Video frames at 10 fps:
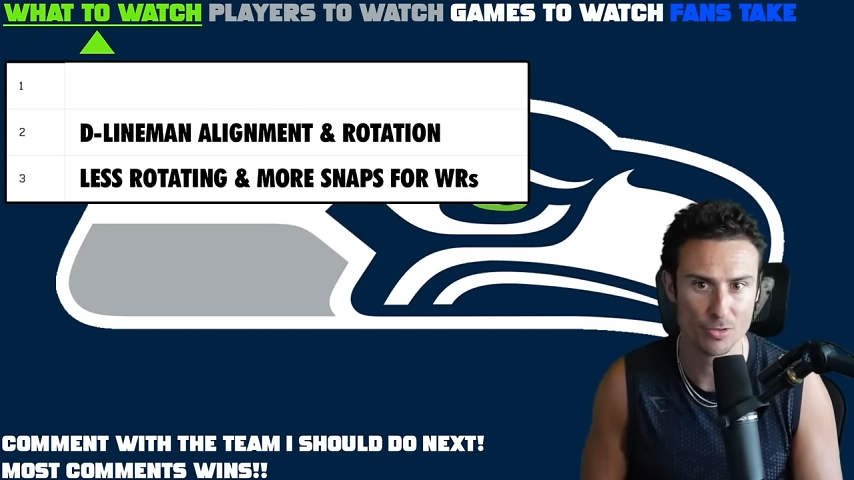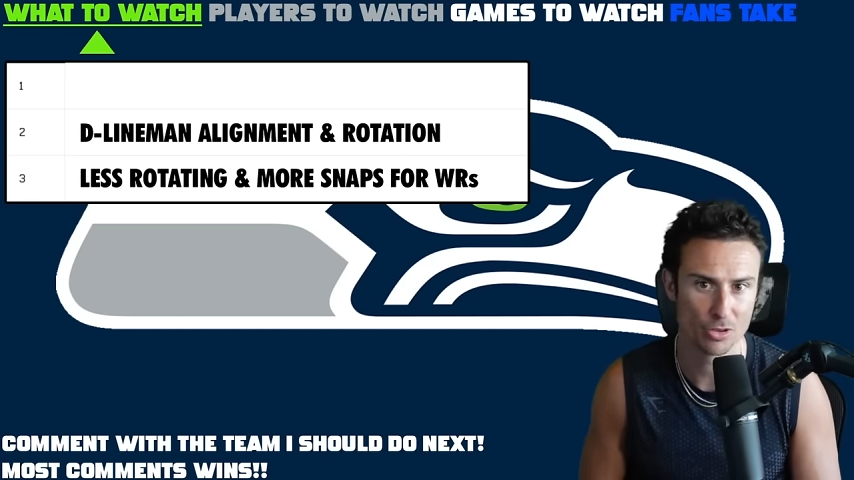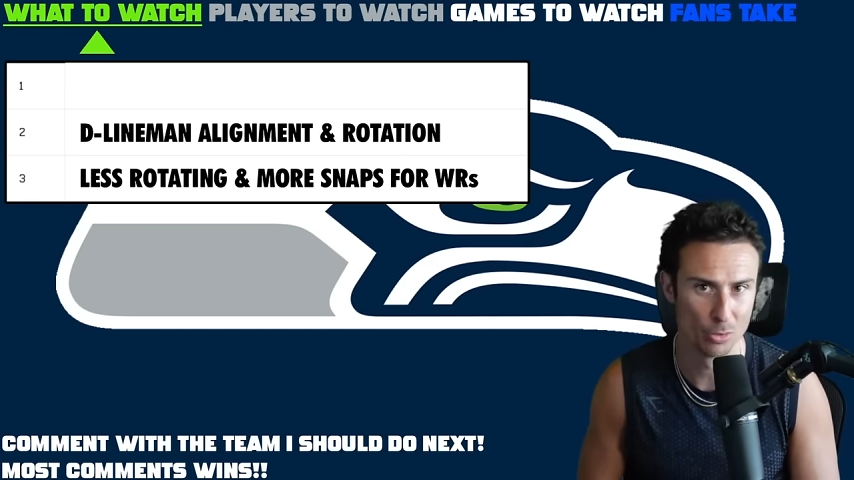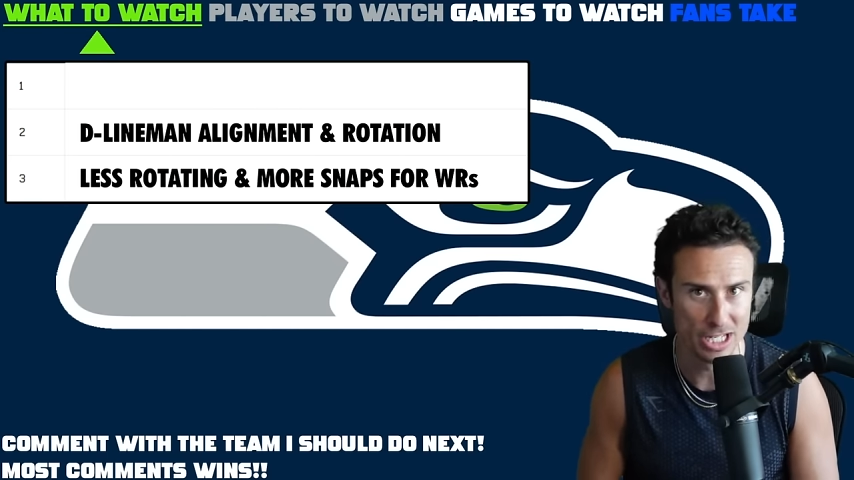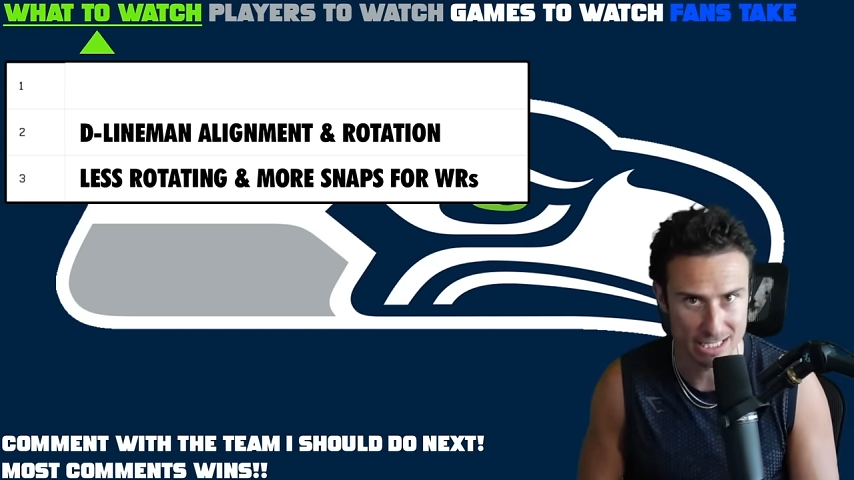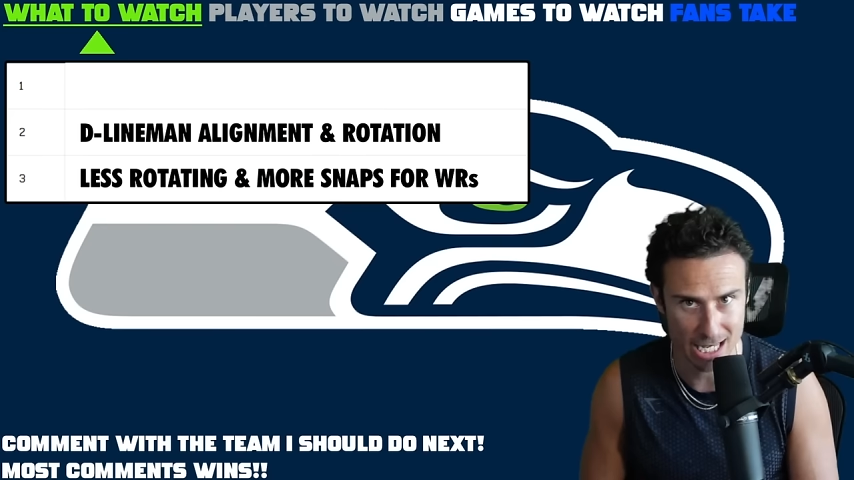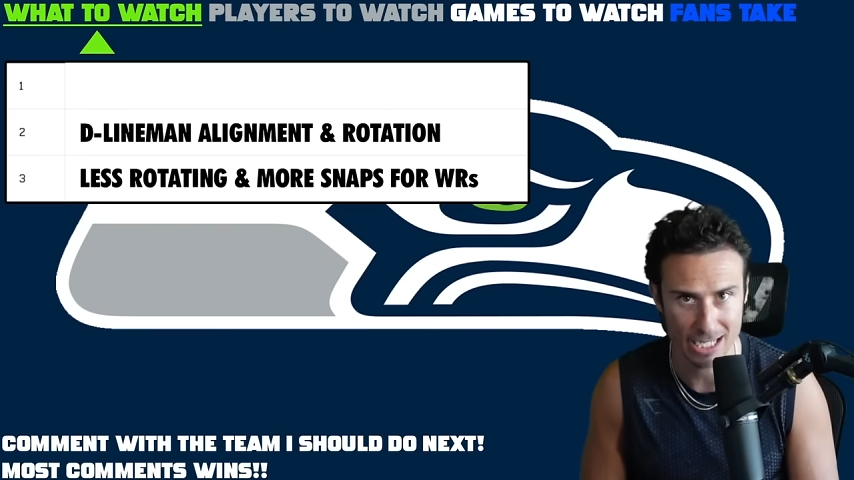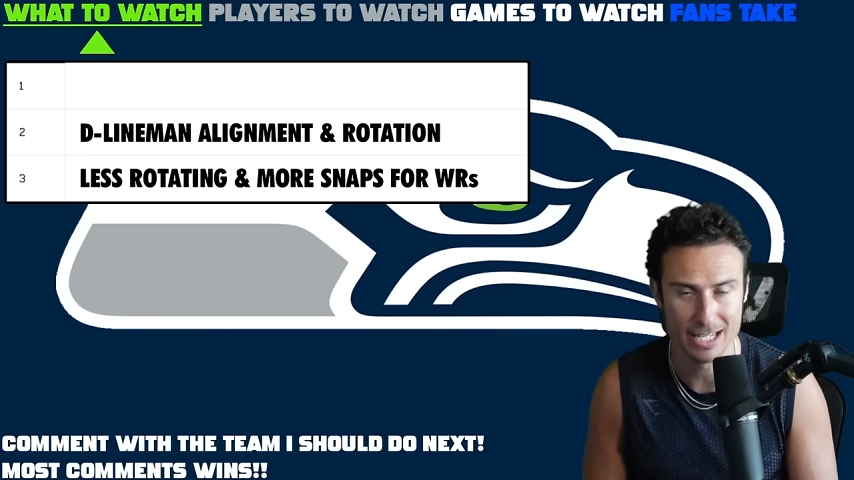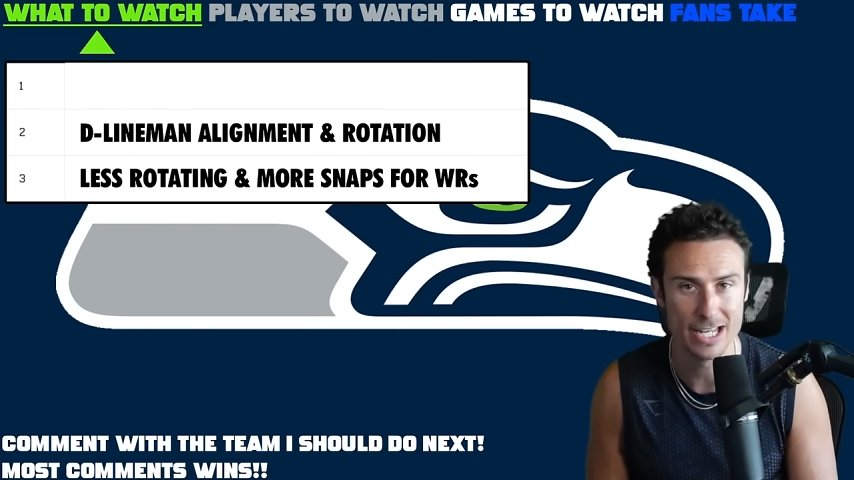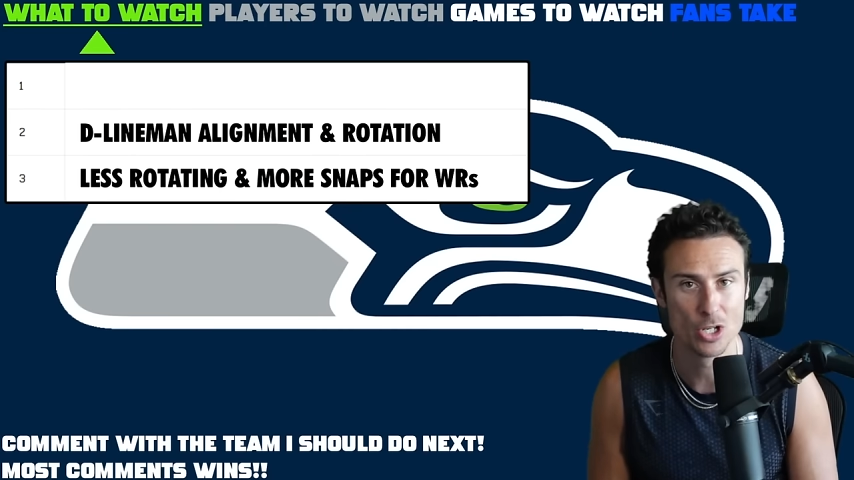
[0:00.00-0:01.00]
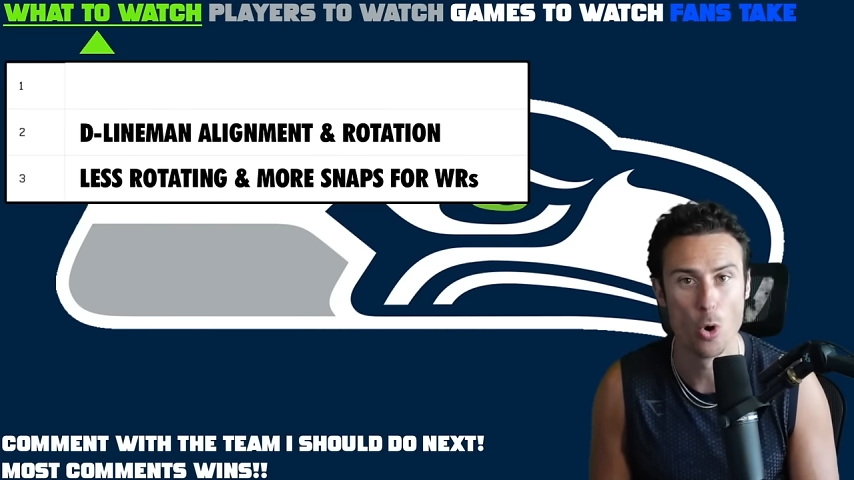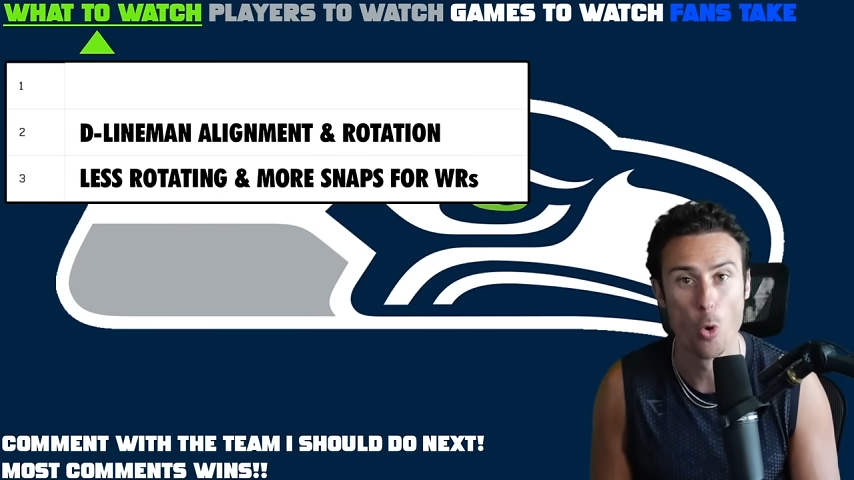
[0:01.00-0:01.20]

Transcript: 3 technique, you know,